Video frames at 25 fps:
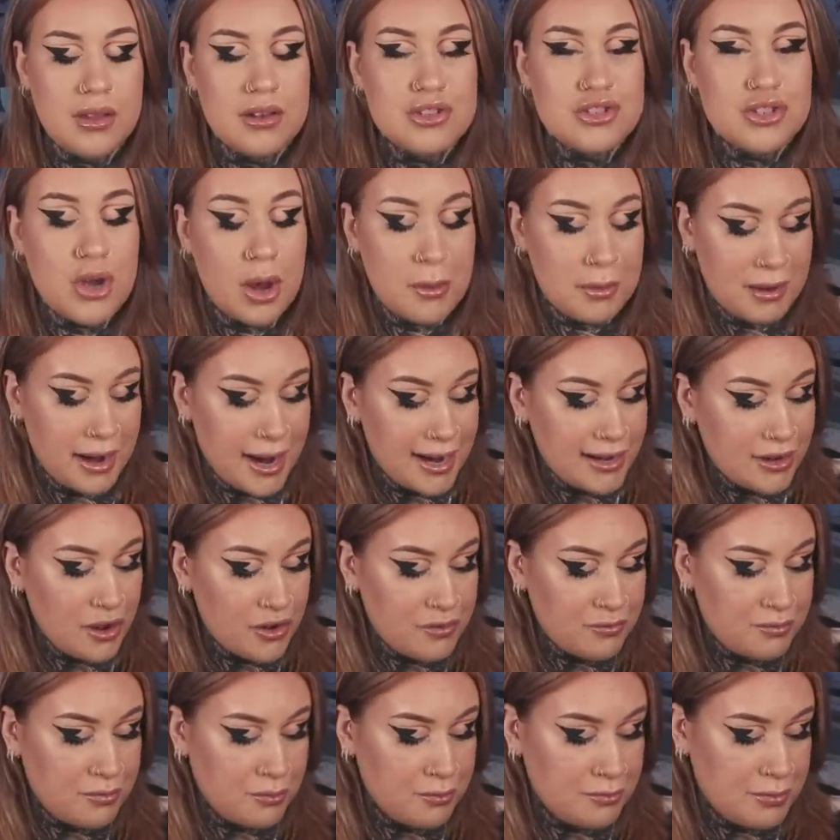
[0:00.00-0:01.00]
So I'm glad
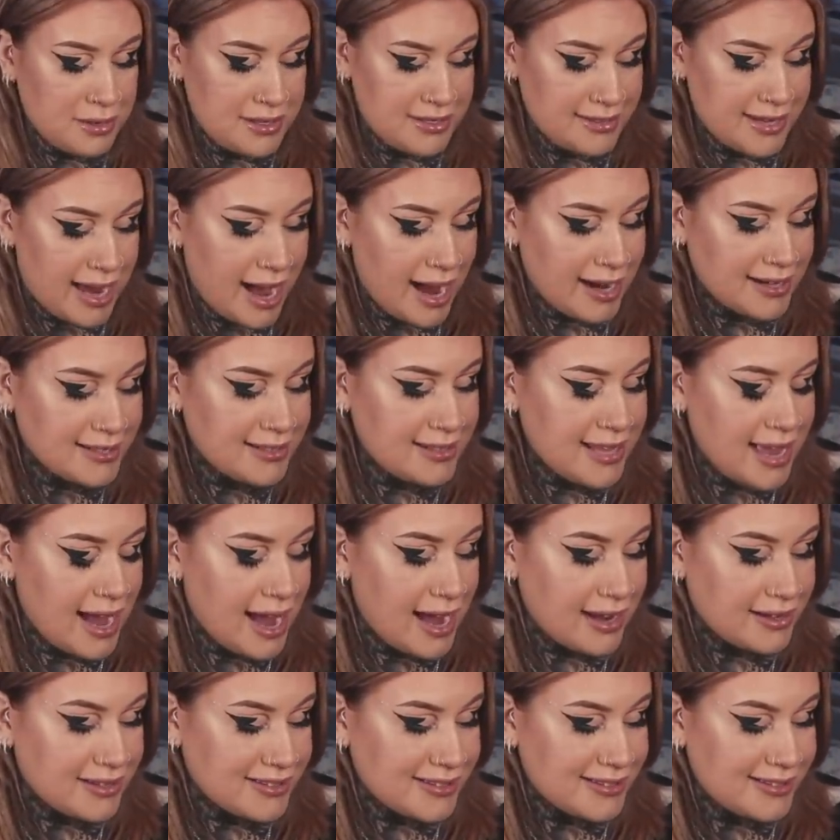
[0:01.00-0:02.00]
I've been tagged in
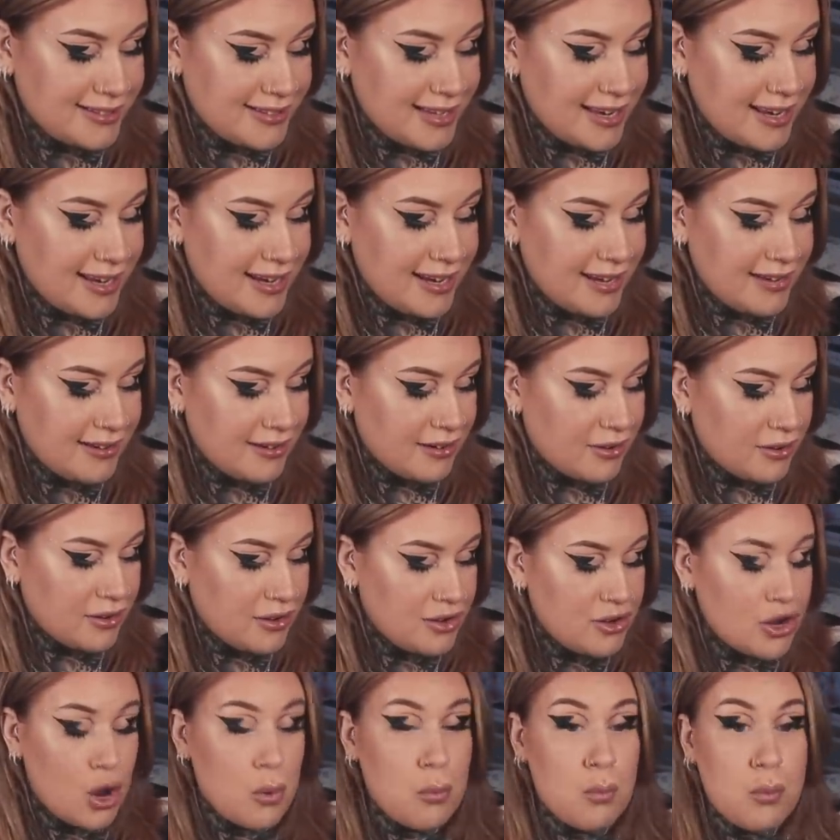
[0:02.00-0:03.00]
that and seen,
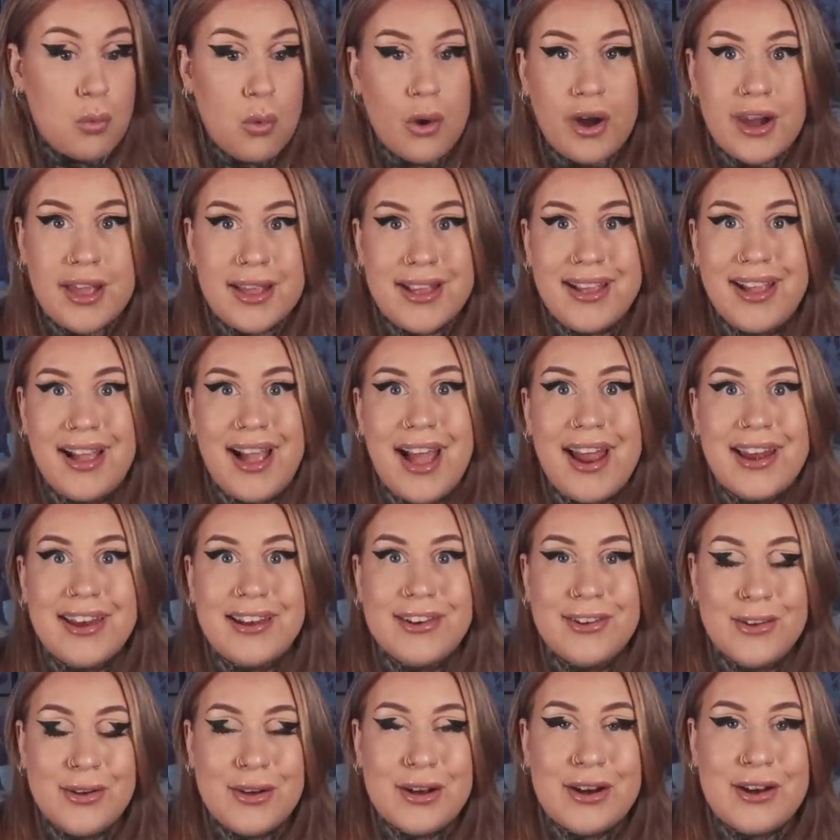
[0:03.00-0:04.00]
you know, what it
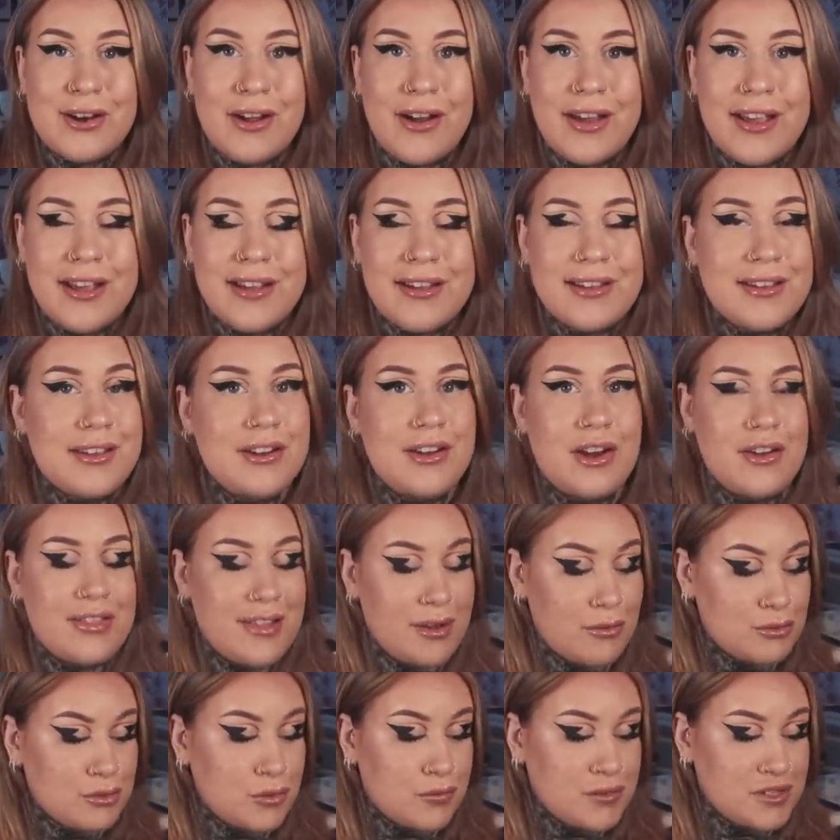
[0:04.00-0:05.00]
can look like. You know,
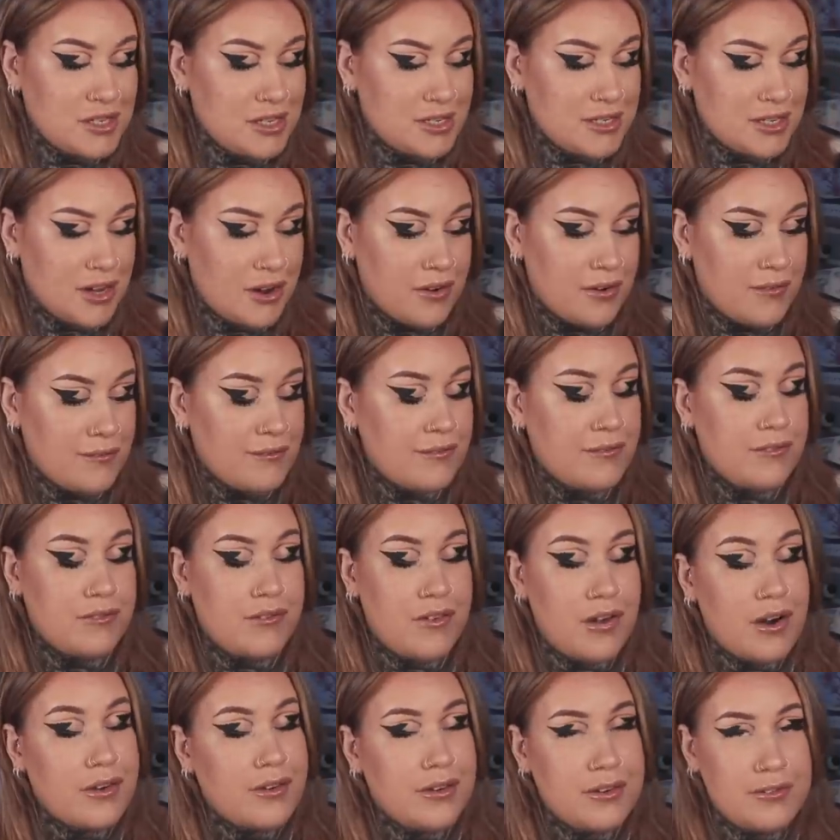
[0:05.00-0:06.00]
that was obviously done
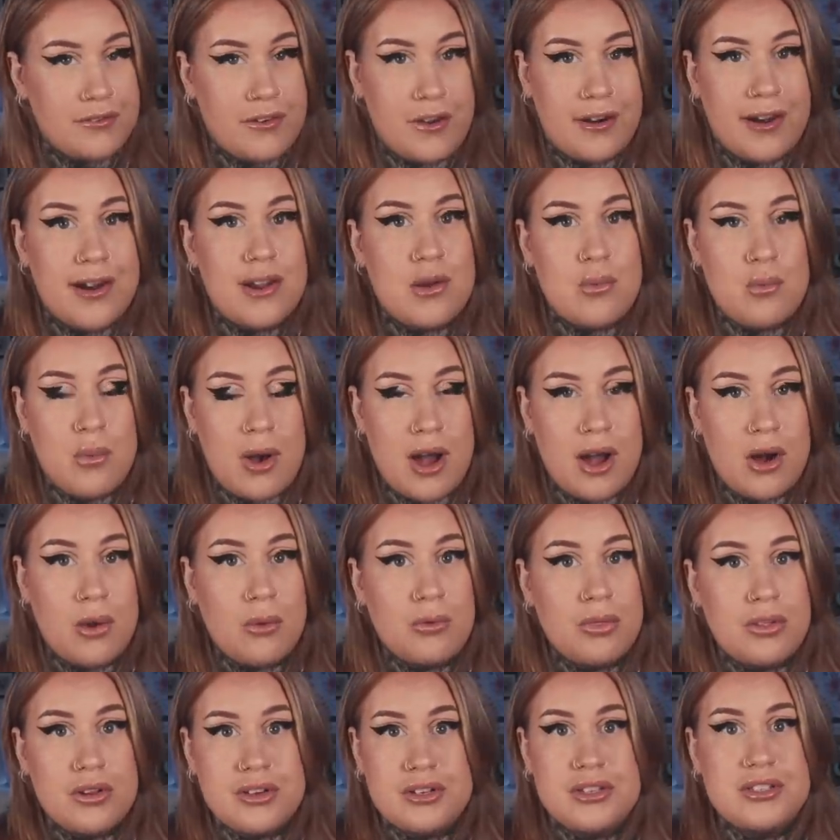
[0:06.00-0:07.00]
very, very
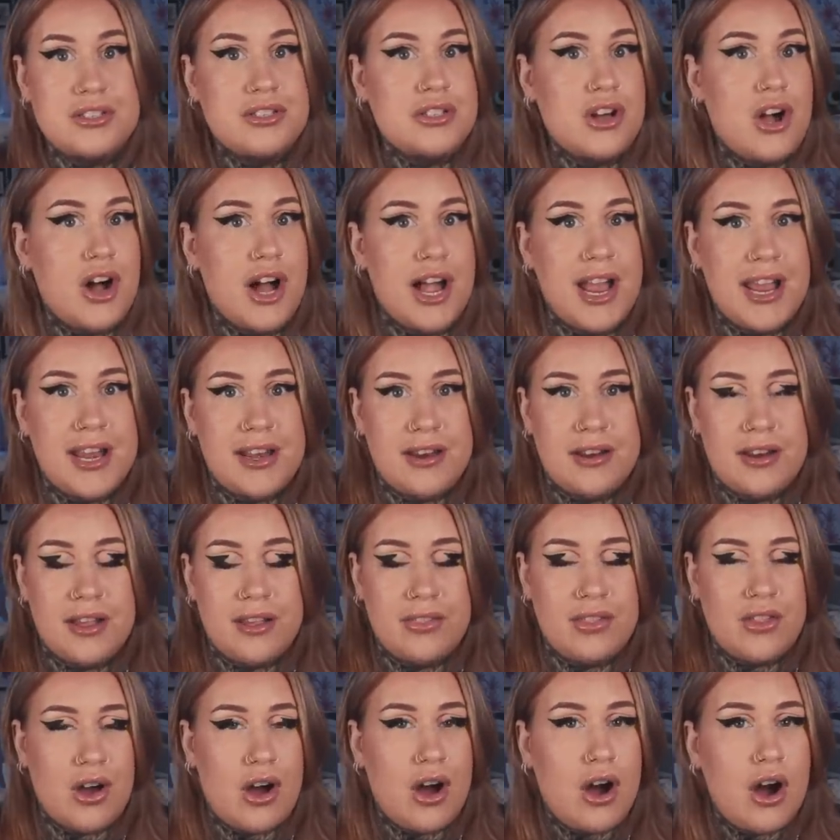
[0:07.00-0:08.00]
well. The design
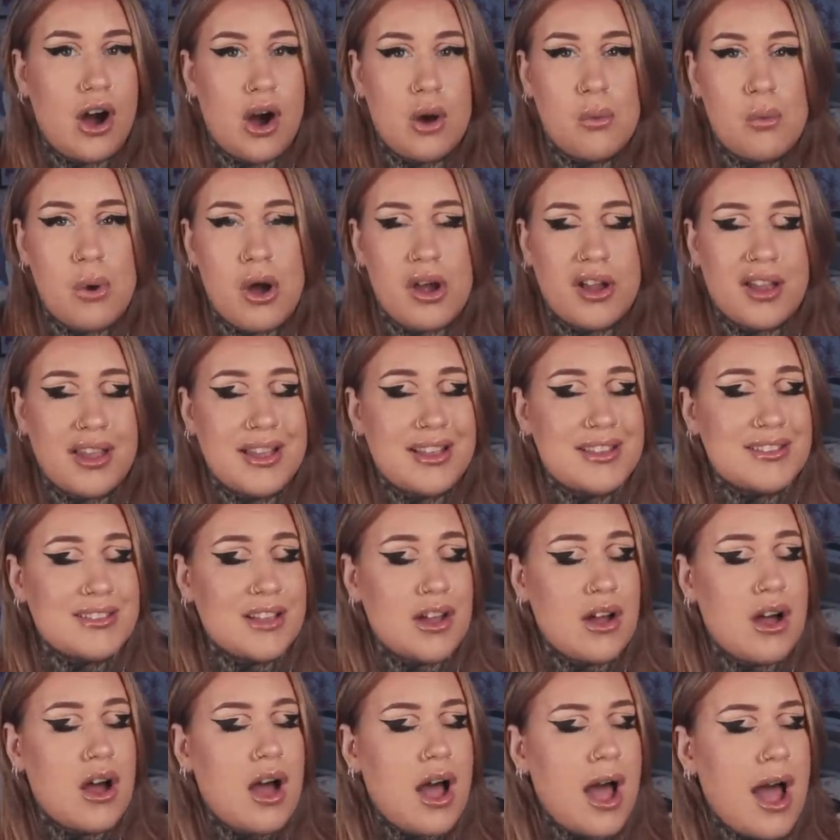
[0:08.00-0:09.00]
and the artwork is
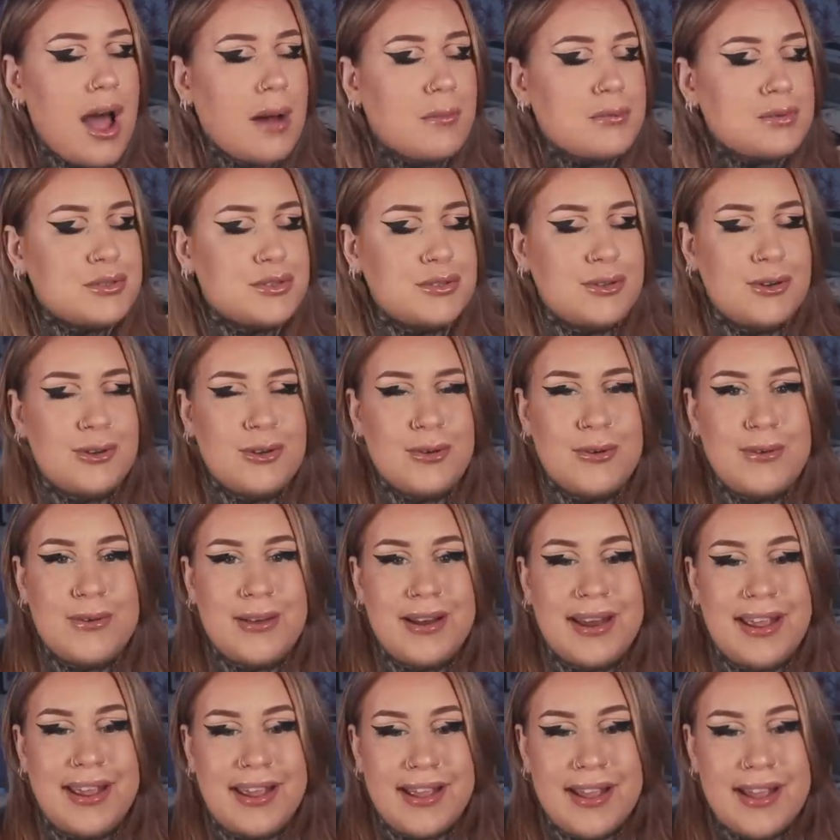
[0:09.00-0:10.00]

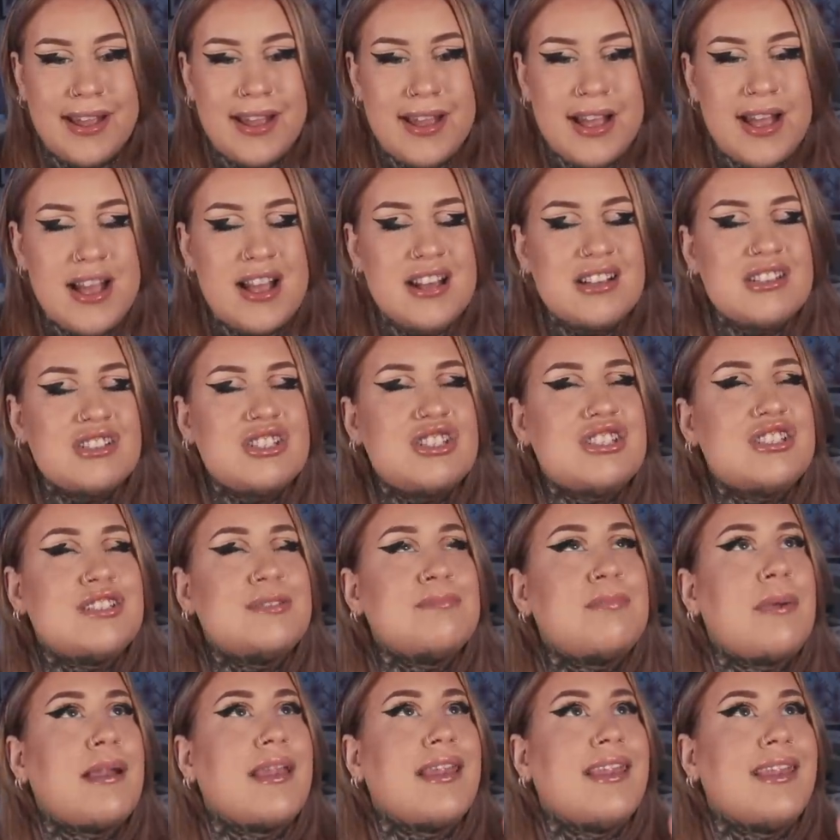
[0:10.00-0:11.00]
absolutely
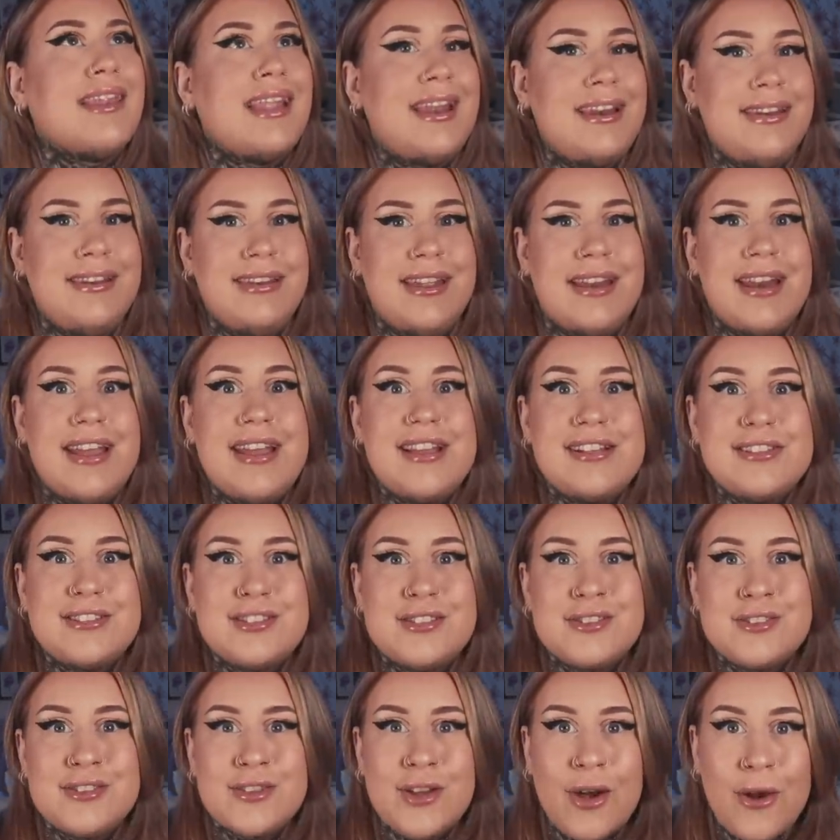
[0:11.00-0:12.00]
splendid. It's
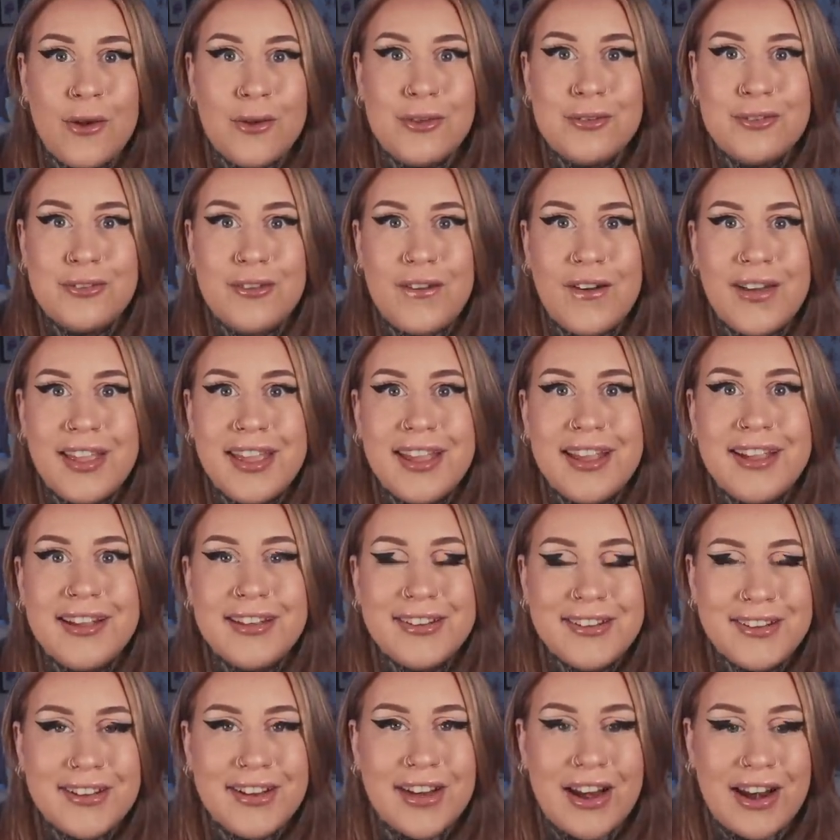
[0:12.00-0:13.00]
so
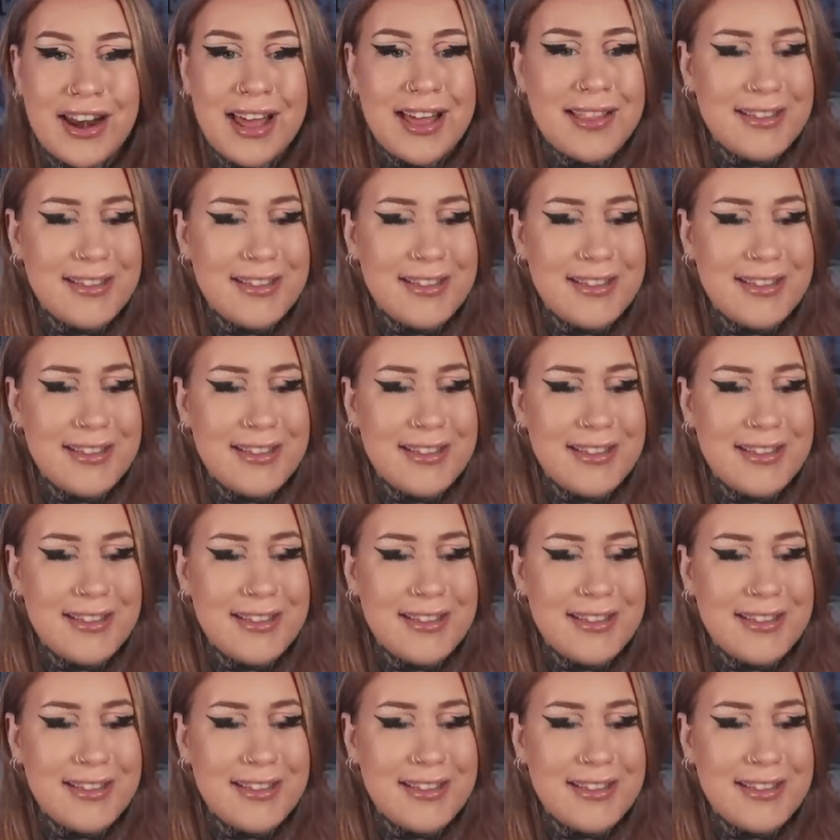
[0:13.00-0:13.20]
freaking good.